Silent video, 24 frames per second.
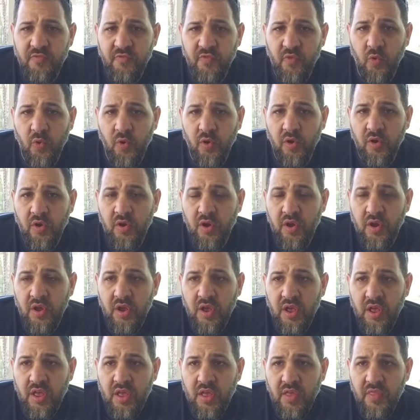for
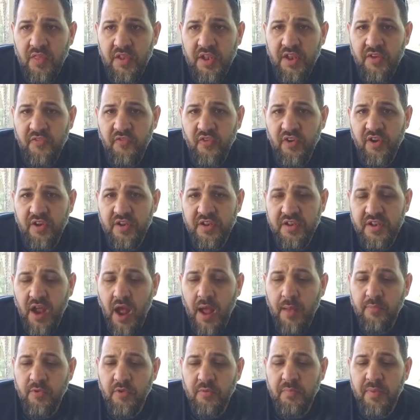the different
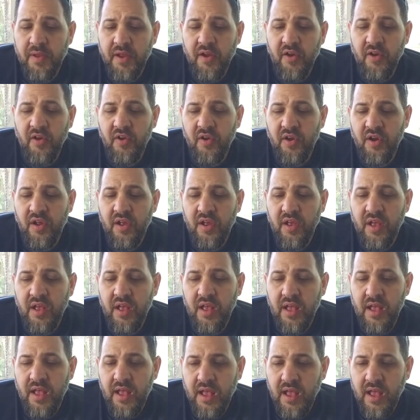types of beer
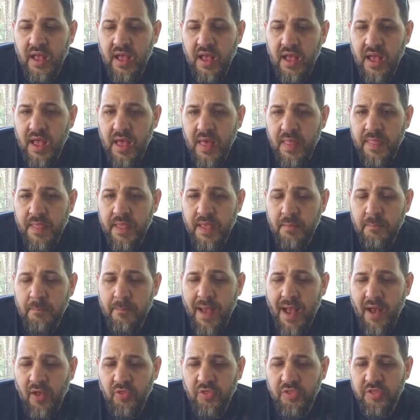and the
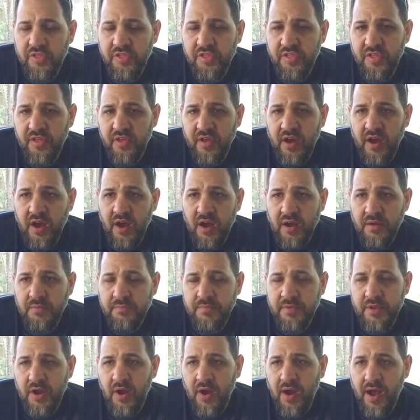amounts,
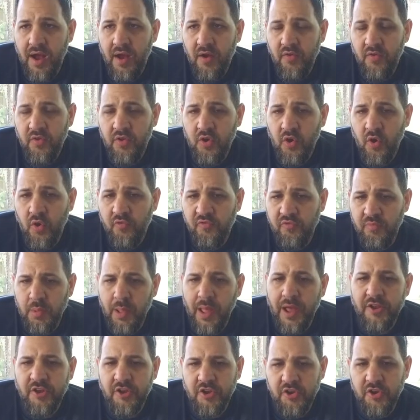you know, how you go from
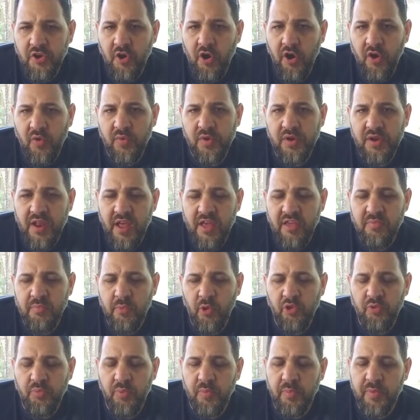light to dark when you taste
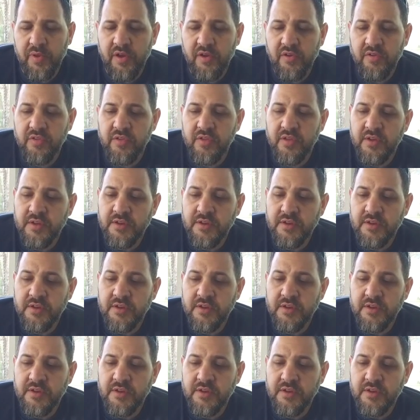multiple beers.